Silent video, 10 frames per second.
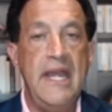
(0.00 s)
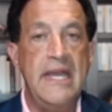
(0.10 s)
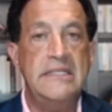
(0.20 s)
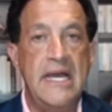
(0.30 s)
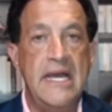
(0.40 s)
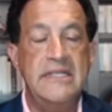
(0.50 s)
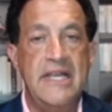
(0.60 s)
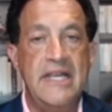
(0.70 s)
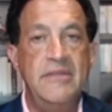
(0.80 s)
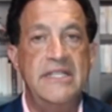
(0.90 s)

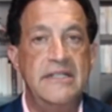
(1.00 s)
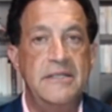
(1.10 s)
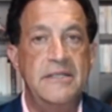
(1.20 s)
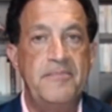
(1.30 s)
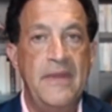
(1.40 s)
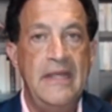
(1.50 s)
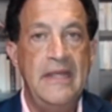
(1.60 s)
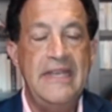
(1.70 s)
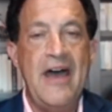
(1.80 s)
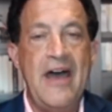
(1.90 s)
anti-Semitism."
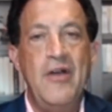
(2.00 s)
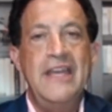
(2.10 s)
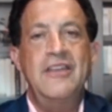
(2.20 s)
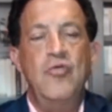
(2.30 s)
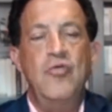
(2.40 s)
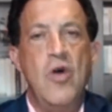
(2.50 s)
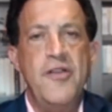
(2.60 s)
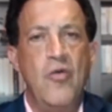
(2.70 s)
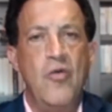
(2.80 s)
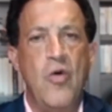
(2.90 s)
Now, you'd
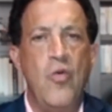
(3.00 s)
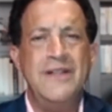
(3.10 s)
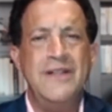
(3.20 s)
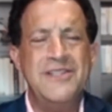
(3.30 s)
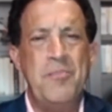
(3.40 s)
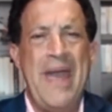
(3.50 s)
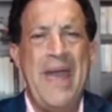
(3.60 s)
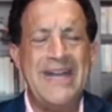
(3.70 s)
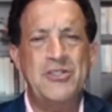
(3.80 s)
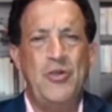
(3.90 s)
wonder, well, what's the
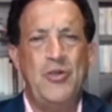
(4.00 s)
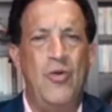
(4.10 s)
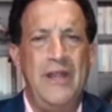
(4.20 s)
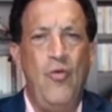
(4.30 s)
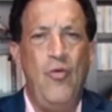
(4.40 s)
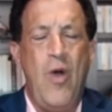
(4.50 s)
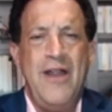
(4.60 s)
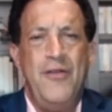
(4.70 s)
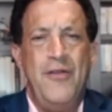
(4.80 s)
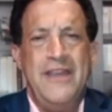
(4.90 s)
backstory?
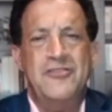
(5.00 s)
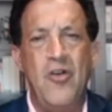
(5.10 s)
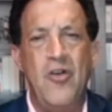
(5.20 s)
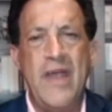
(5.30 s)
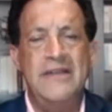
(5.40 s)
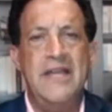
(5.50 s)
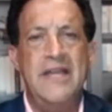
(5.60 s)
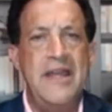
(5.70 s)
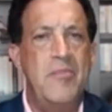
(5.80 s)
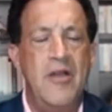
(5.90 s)
Why are they so
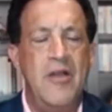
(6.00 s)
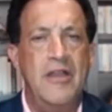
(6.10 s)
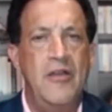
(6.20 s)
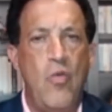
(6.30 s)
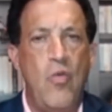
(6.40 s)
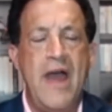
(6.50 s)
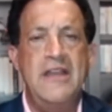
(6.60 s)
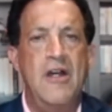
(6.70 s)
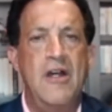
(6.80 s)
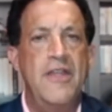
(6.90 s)
anti-American?
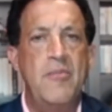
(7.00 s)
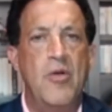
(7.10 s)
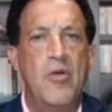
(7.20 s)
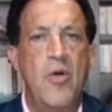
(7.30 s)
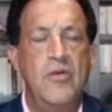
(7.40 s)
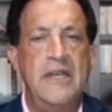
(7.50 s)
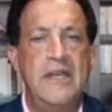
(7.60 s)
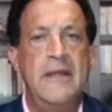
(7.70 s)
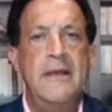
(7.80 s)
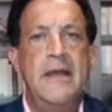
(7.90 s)
Why are they
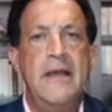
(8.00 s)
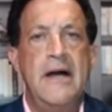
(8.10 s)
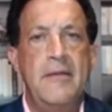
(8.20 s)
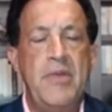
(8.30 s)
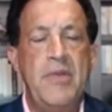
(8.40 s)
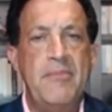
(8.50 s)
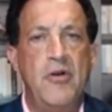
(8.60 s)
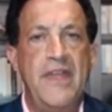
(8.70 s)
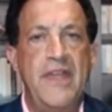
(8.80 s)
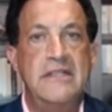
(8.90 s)
promoting
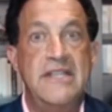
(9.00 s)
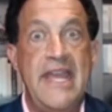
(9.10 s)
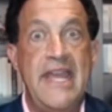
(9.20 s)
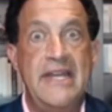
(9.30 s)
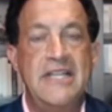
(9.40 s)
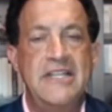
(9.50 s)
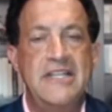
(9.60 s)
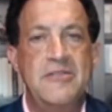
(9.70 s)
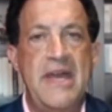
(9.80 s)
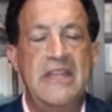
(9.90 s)
people that say
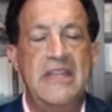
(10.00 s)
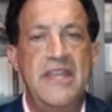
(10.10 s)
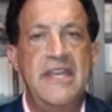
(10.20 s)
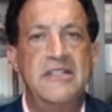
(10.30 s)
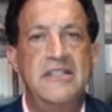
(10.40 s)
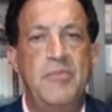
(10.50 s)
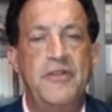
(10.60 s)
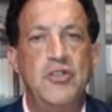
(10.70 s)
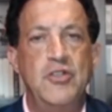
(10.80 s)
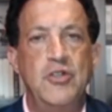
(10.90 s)
anti-Semitic things,
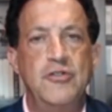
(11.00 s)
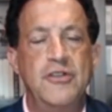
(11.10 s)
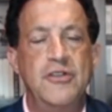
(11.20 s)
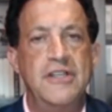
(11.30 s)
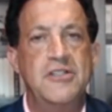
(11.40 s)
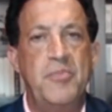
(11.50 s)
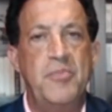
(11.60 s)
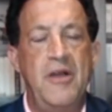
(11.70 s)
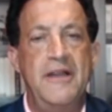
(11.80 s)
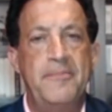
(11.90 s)
but the Jews are
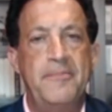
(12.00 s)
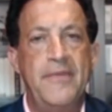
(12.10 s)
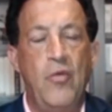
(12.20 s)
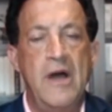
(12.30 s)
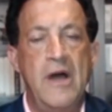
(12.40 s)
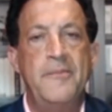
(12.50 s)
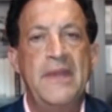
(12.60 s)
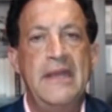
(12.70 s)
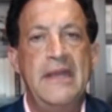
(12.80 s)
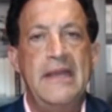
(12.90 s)
disappearing?
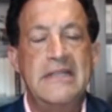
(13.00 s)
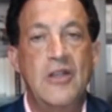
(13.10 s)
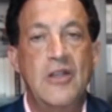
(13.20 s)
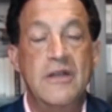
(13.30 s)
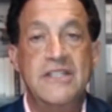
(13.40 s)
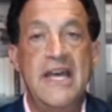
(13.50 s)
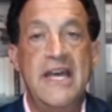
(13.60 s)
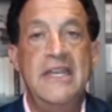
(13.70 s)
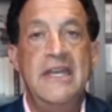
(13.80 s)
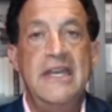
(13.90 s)
Well, as Laura
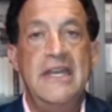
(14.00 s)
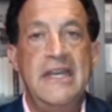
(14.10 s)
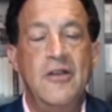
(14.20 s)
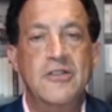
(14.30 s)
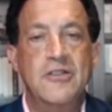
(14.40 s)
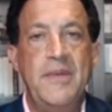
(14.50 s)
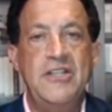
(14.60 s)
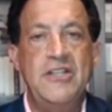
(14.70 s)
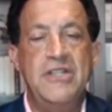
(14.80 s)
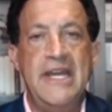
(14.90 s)
said in her
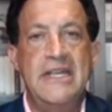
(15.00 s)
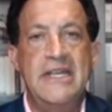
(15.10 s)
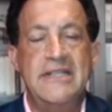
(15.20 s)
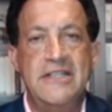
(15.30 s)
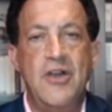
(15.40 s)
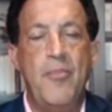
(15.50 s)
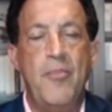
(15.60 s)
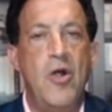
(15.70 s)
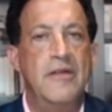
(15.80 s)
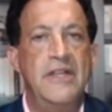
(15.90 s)
speech today, because I saw
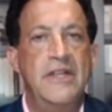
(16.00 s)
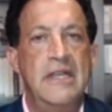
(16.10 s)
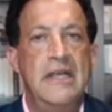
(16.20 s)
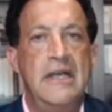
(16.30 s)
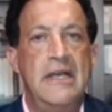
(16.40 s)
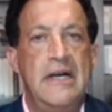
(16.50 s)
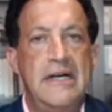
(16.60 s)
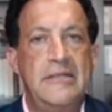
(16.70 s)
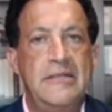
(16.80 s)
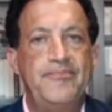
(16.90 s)
part of it,
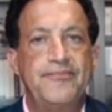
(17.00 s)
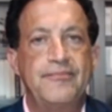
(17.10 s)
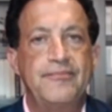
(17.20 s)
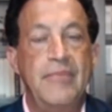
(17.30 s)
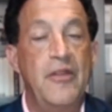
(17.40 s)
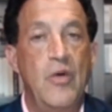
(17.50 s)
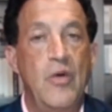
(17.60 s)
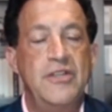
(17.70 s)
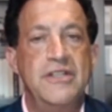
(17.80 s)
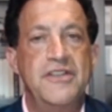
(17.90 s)
by the
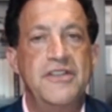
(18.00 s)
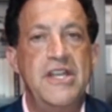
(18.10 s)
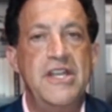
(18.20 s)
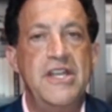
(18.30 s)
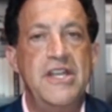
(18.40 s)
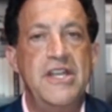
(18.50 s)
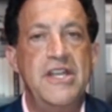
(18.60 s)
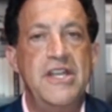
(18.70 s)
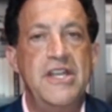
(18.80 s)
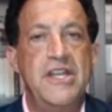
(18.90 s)
way, she's the number
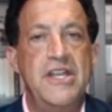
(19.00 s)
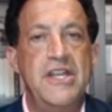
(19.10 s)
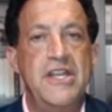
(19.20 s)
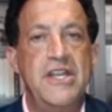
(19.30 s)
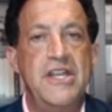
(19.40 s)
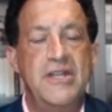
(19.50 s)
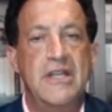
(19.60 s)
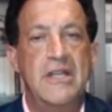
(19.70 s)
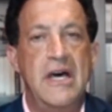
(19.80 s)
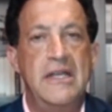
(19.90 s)
one trending
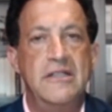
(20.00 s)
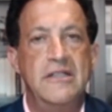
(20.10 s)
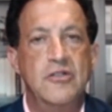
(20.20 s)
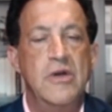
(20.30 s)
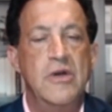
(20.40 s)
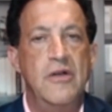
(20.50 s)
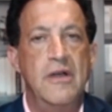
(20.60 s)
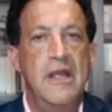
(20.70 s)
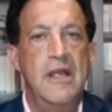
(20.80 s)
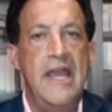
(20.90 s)
subject on
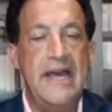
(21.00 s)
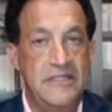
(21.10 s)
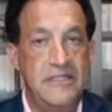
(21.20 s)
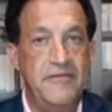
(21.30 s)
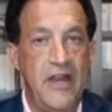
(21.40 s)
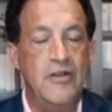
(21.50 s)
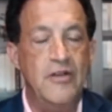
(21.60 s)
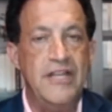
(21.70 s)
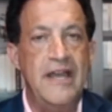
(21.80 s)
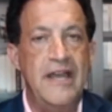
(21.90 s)
Twitter as of
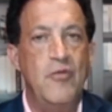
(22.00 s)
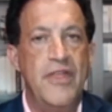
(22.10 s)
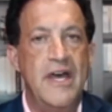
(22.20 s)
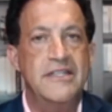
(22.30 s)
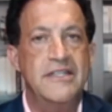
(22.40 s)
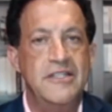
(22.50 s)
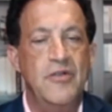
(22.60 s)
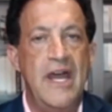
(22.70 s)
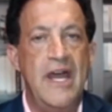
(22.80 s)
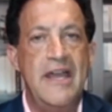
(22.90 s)
airtime with us,
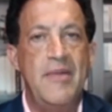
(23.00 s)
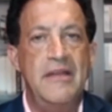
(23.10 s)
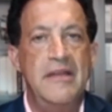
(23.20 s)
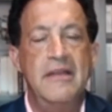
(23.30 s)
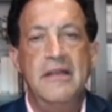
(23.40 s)
you and I, about